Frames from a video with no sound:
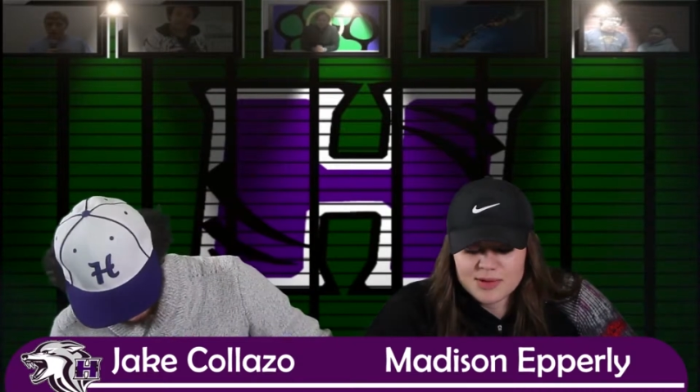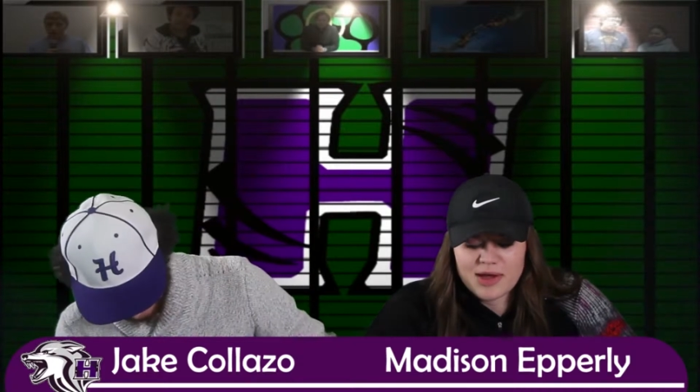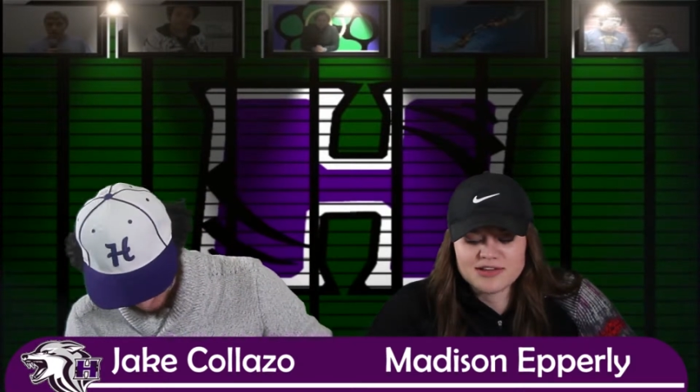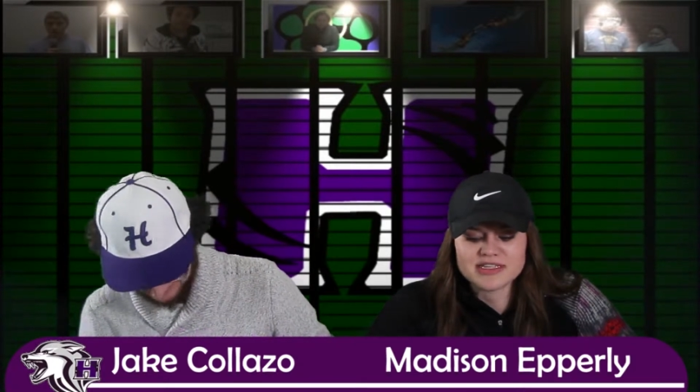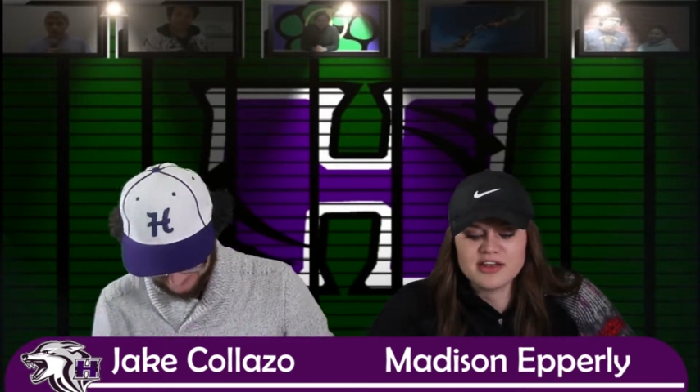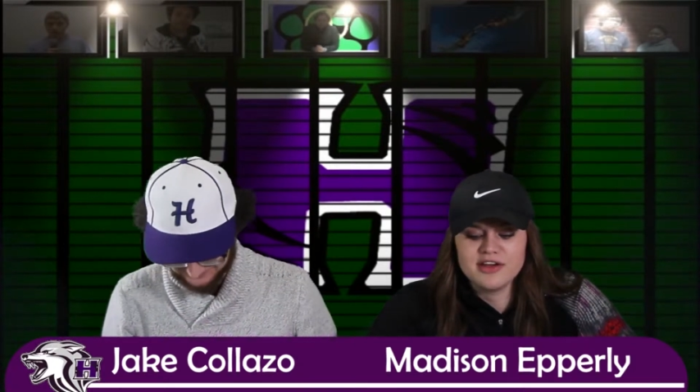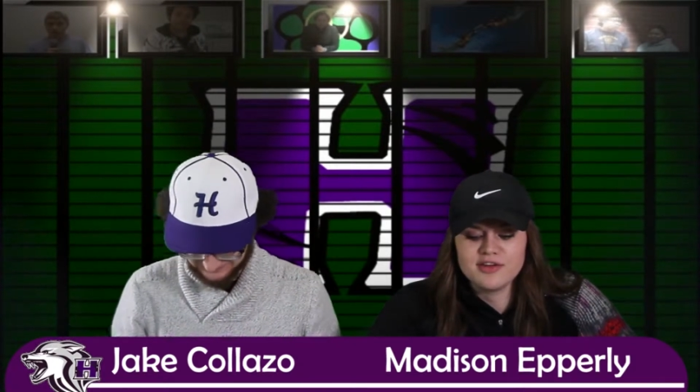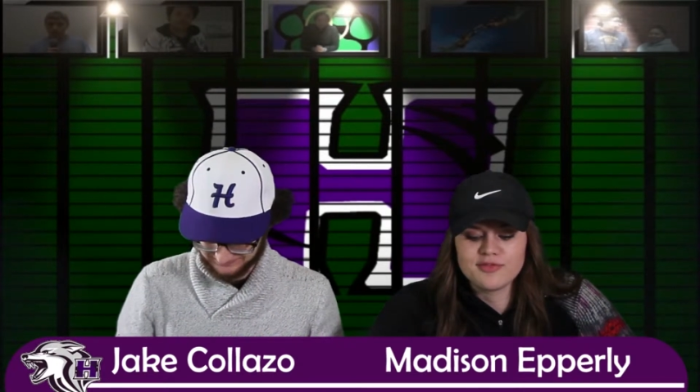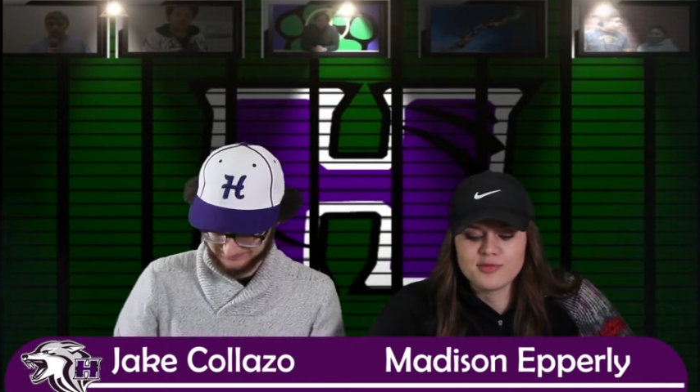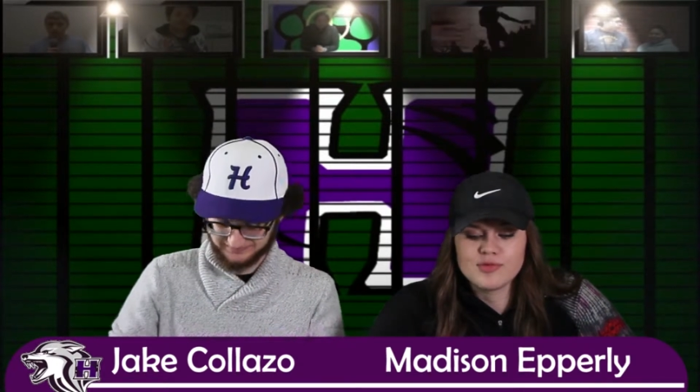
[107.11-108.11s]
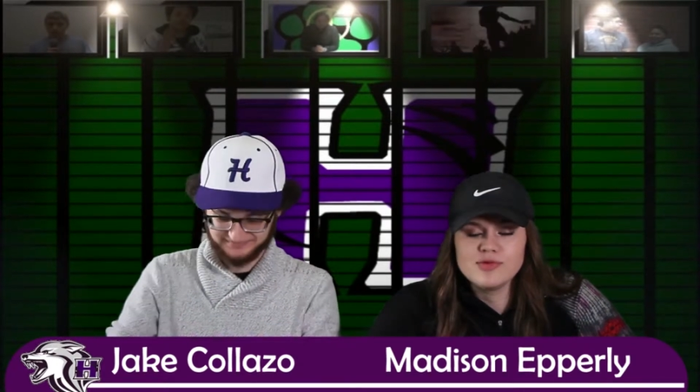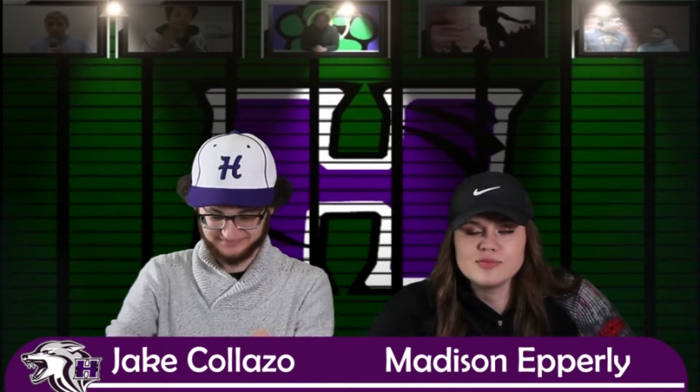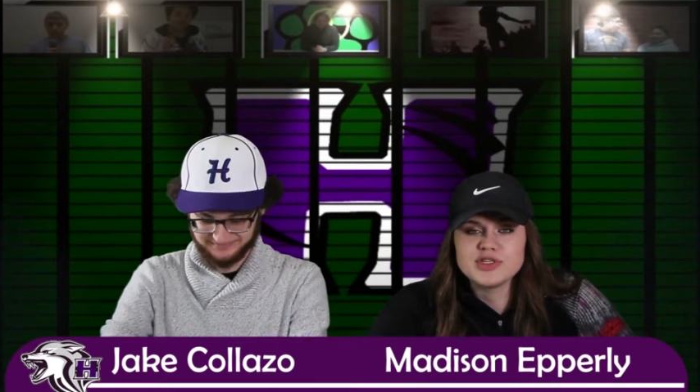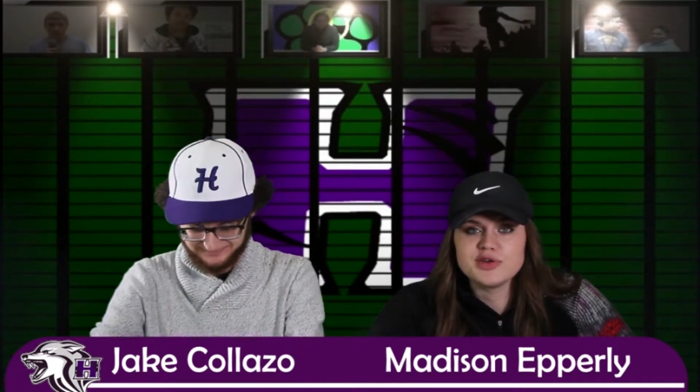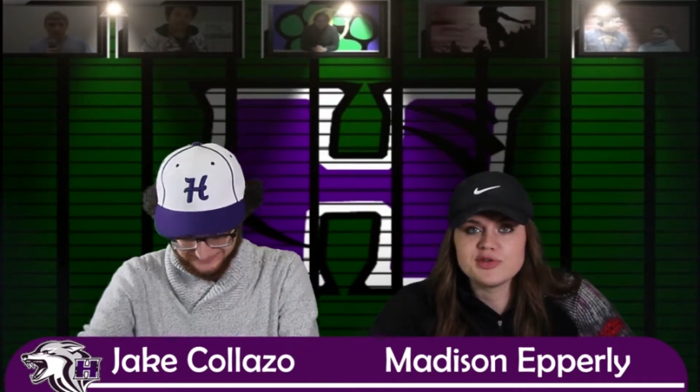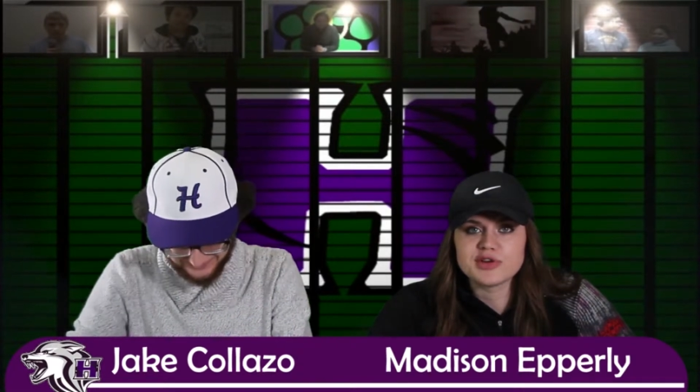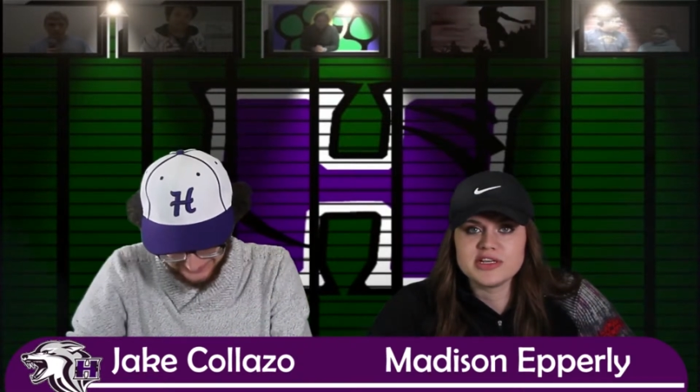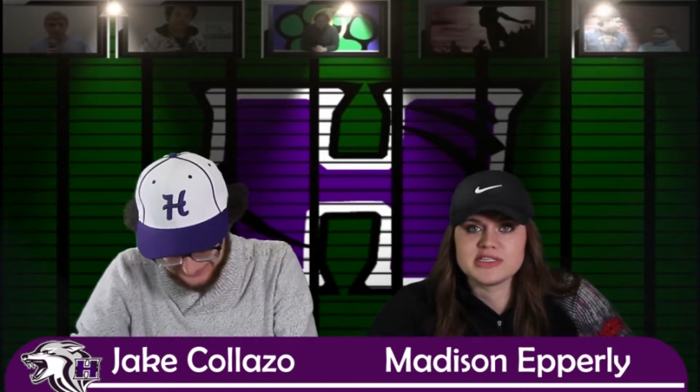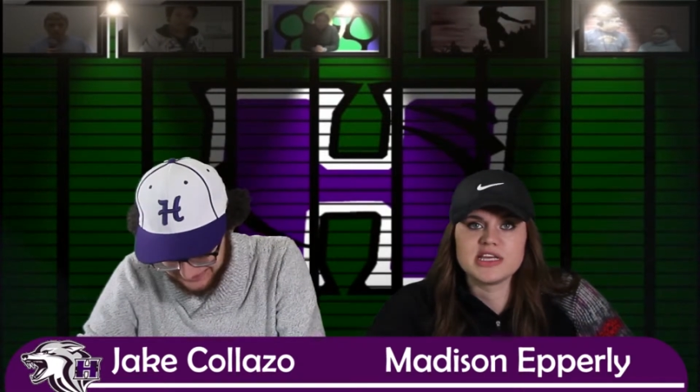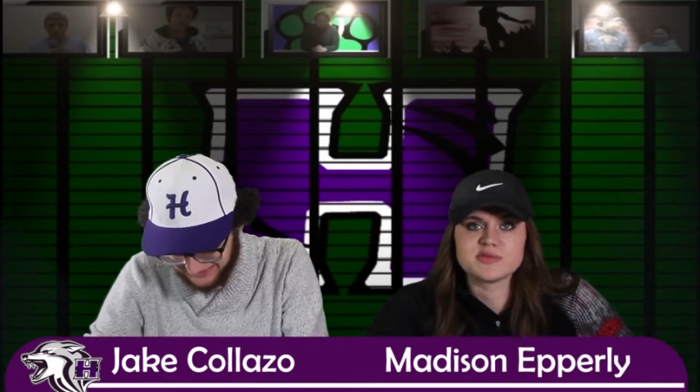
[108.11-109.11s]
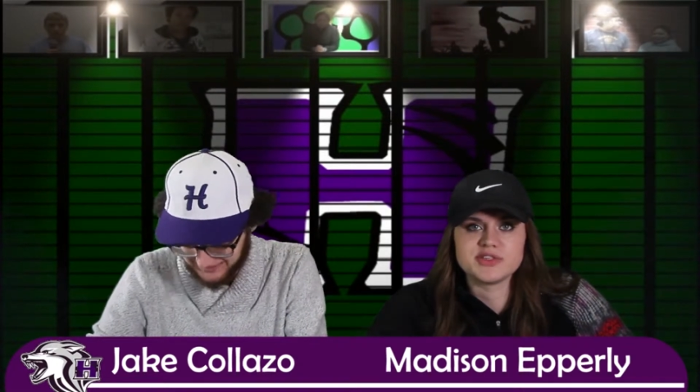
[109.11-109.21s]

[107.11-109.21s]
slip outside of room 236,